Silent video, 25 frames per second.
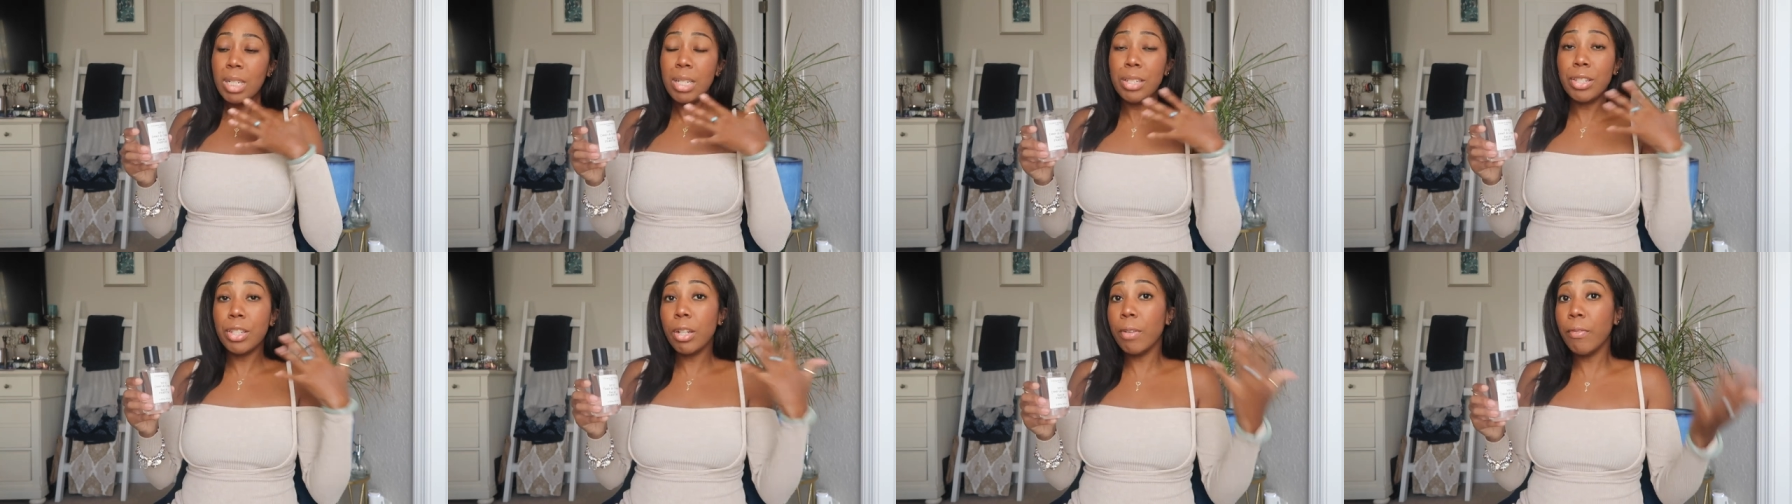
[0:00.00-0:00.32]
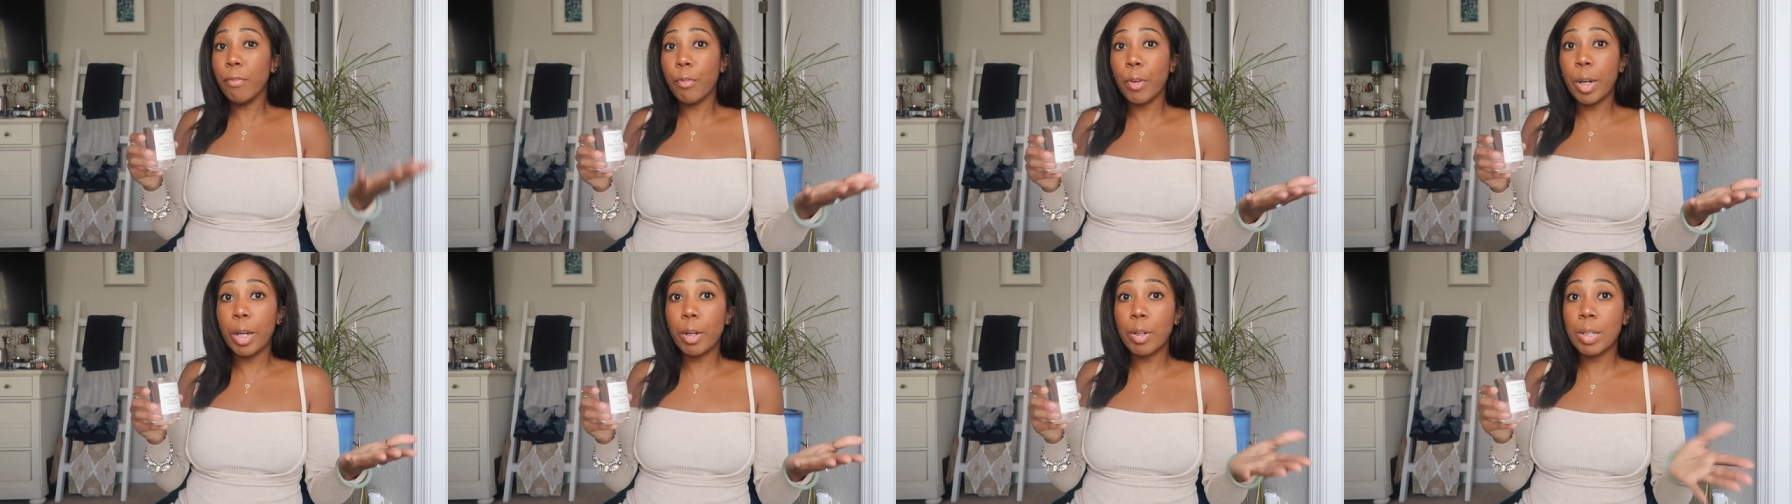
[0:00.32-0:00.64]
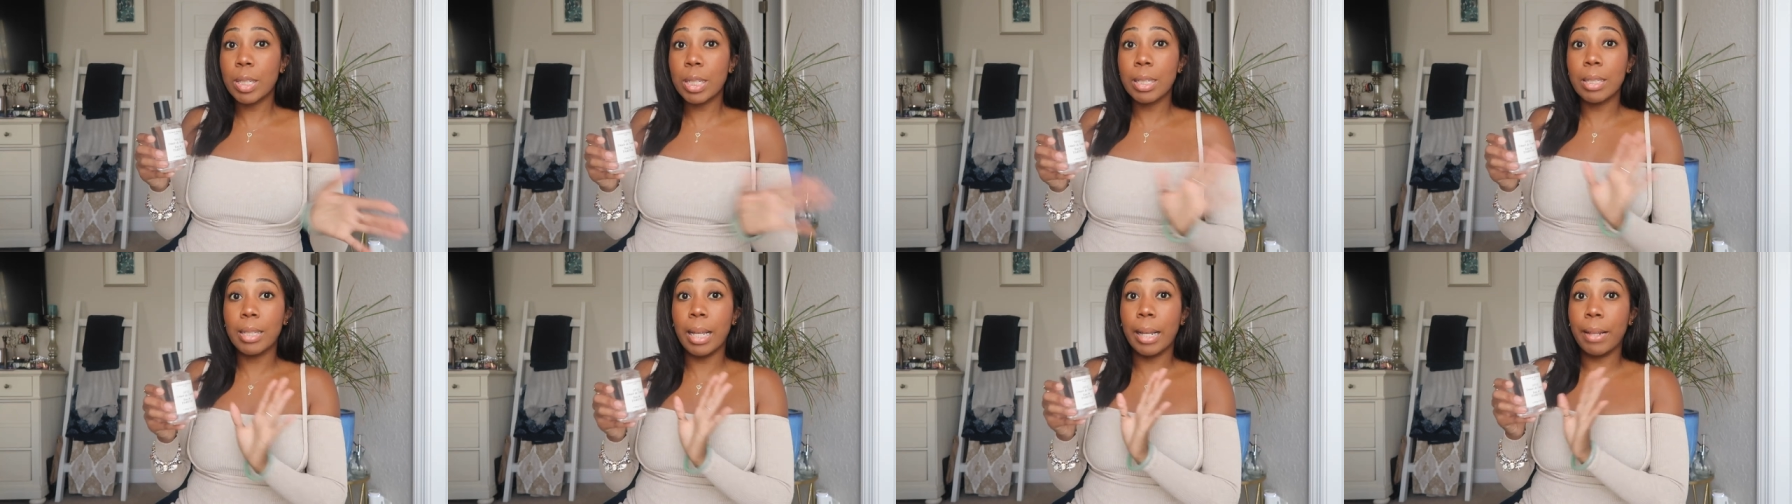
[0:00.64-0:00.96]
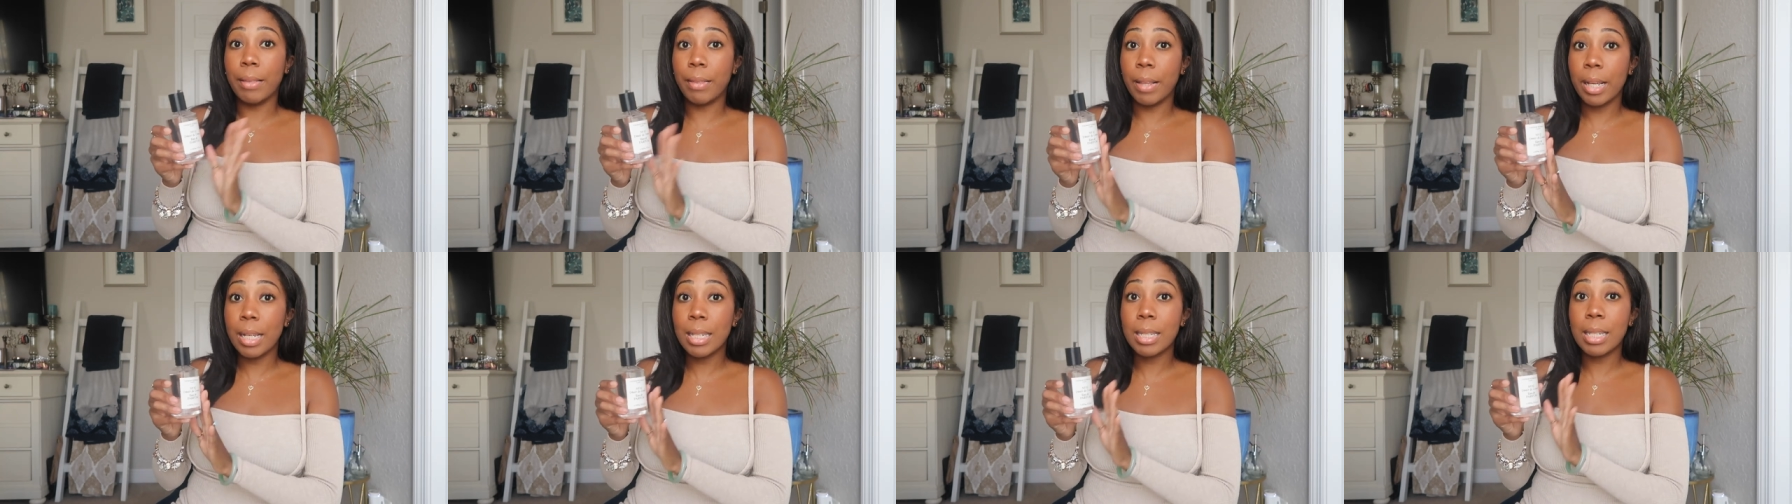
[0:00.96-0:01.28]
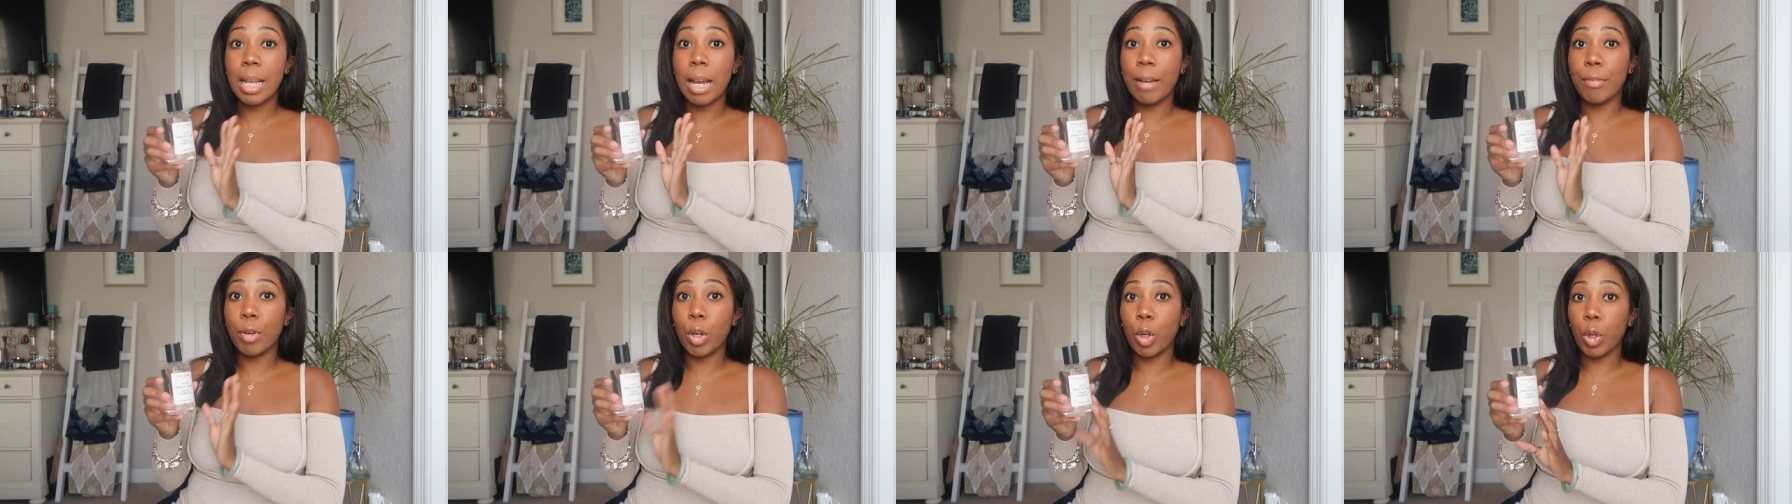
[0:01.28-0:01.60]
Some fragrances like
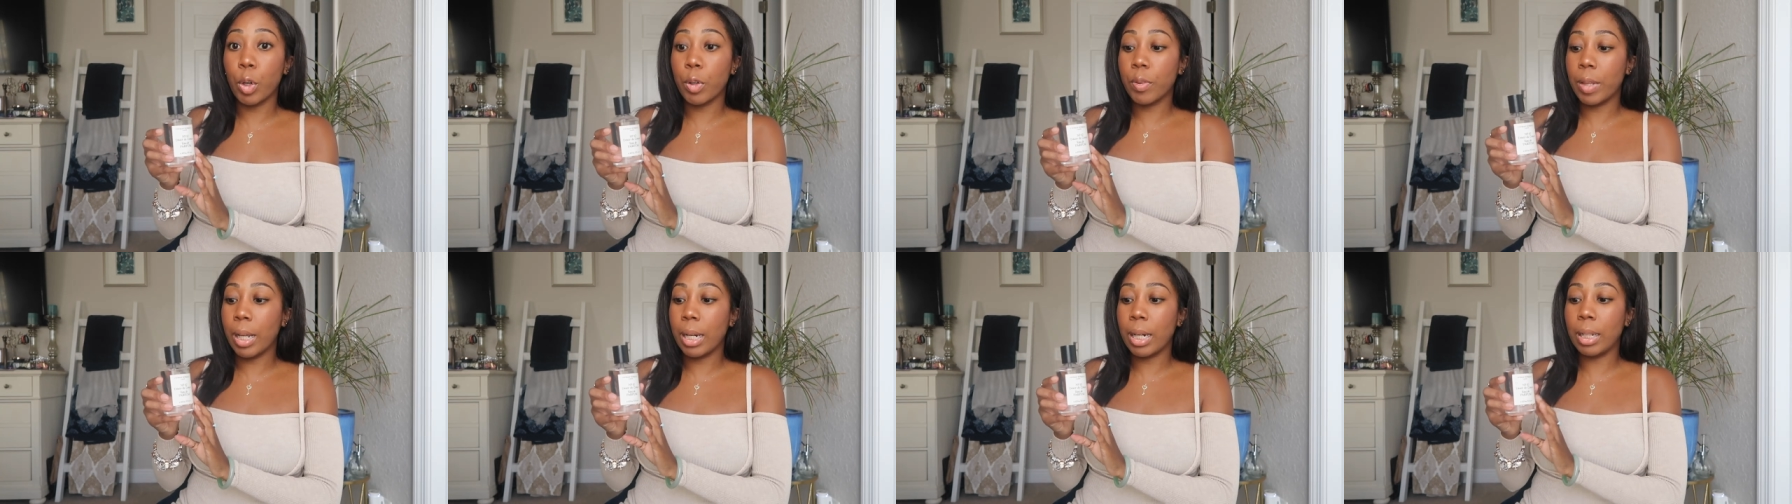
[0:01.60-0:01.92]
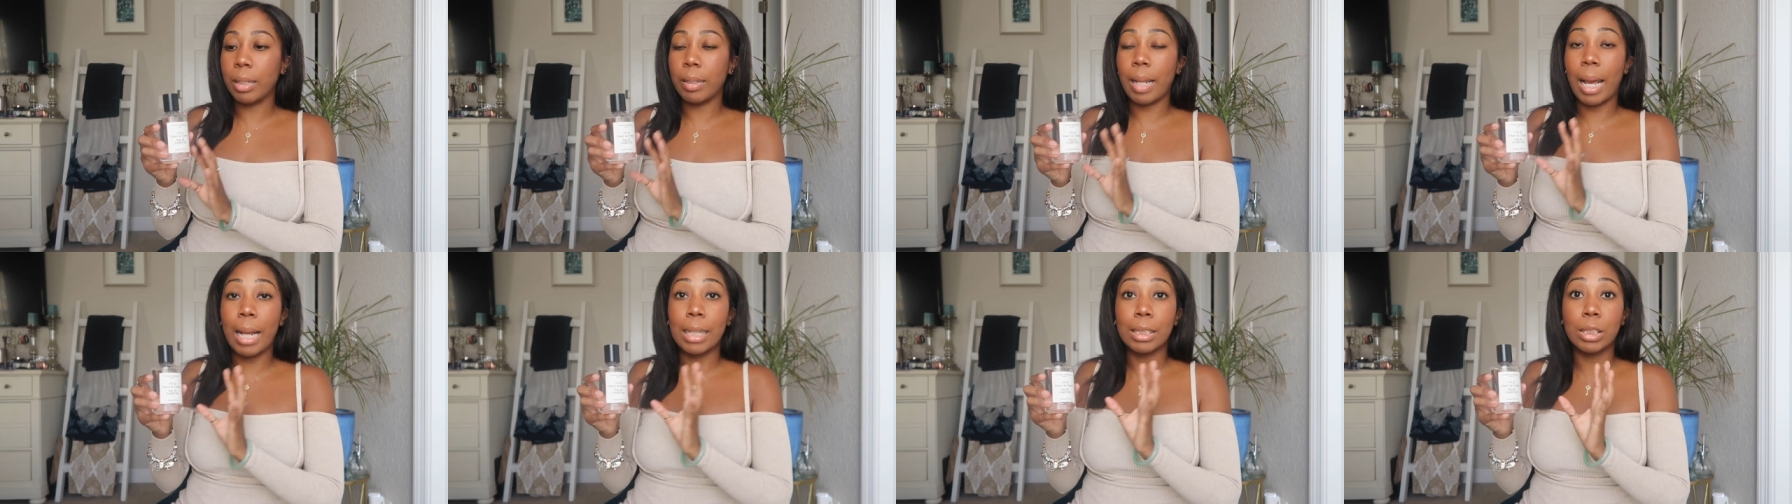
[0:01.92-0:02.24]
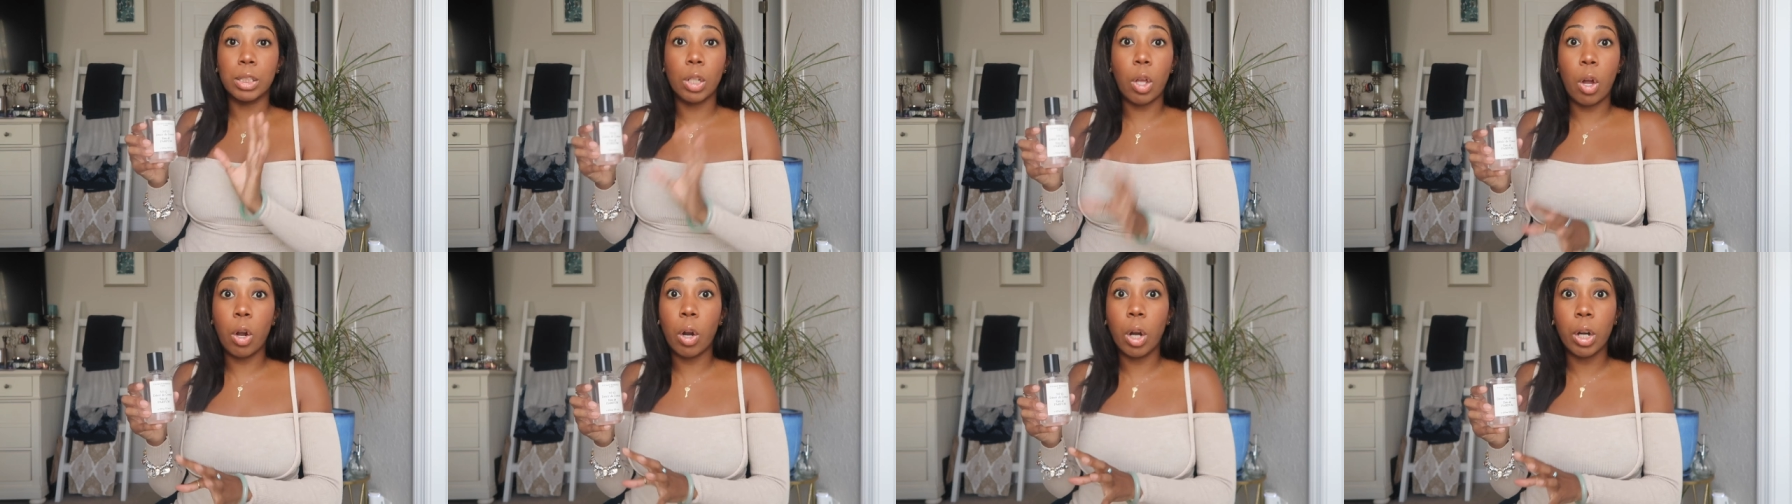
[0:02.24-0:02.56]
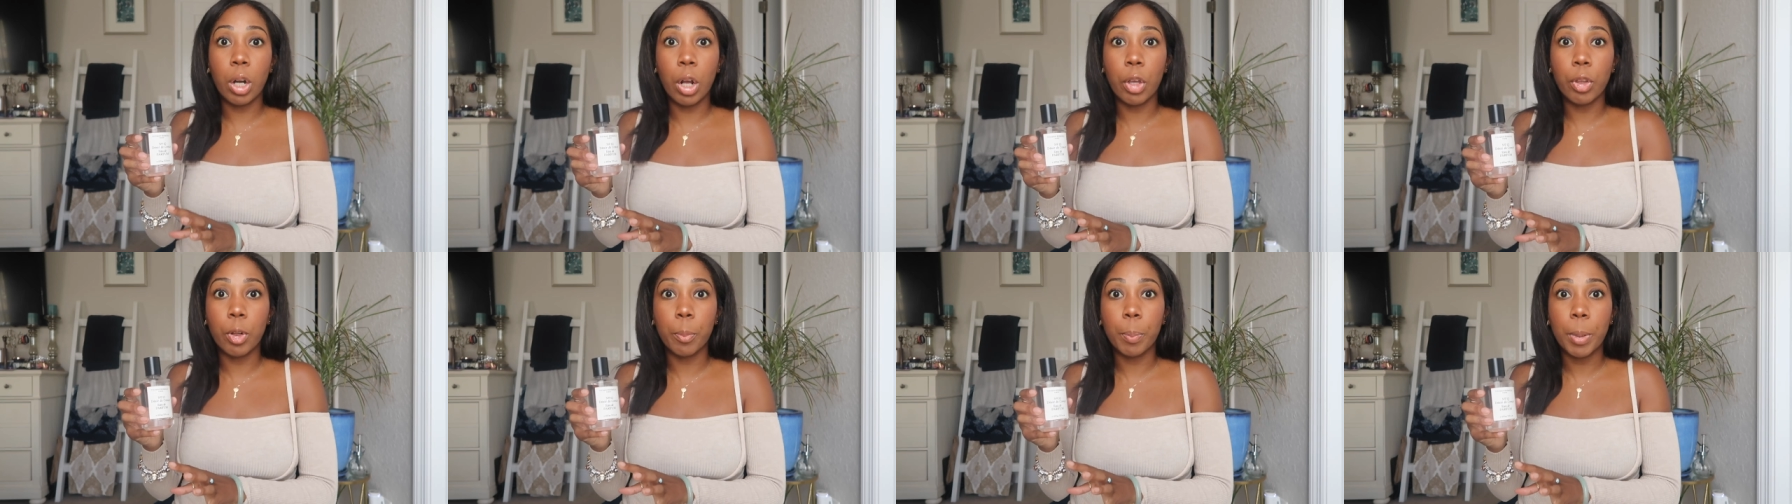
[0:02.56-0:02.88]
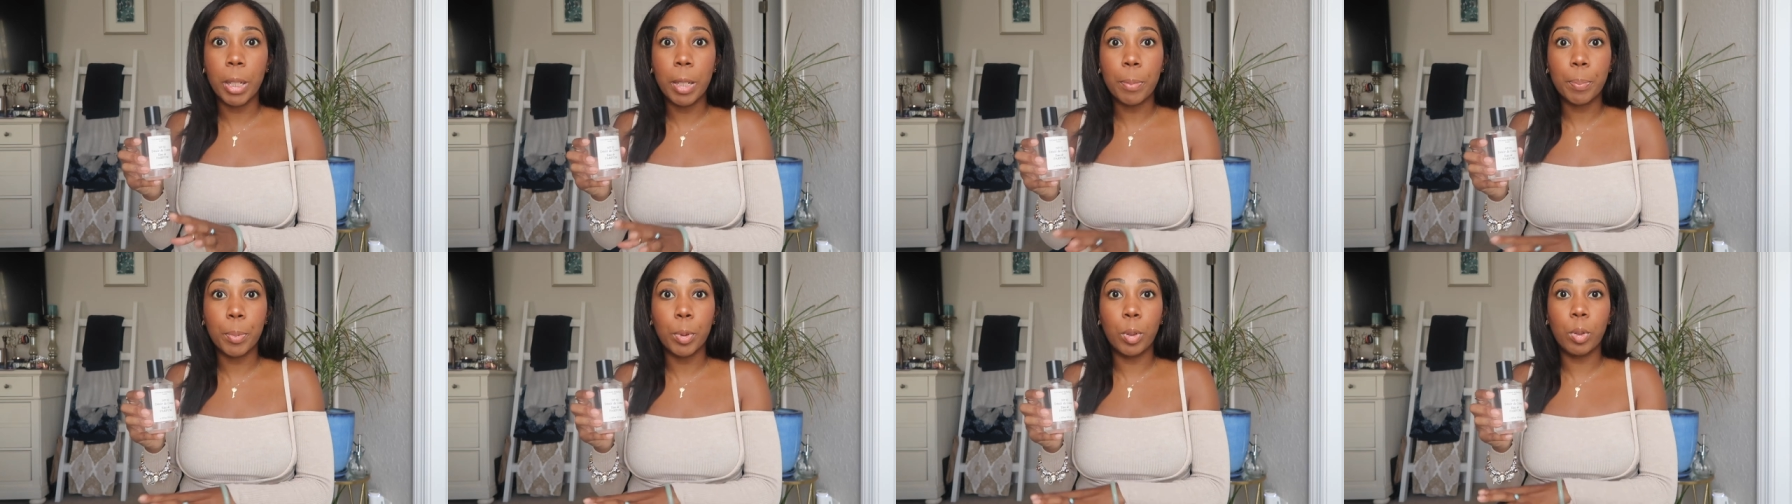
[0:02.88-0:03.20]
this, I've heard that it lasts long on other
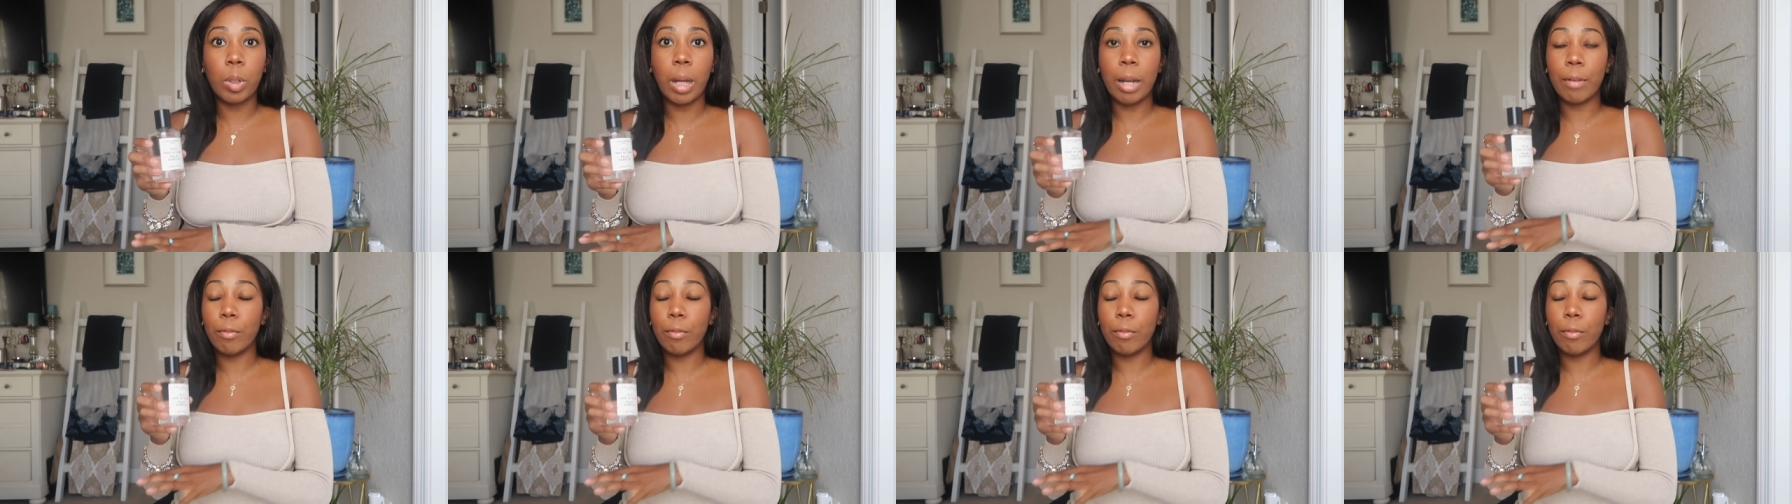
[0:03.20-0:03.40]
people.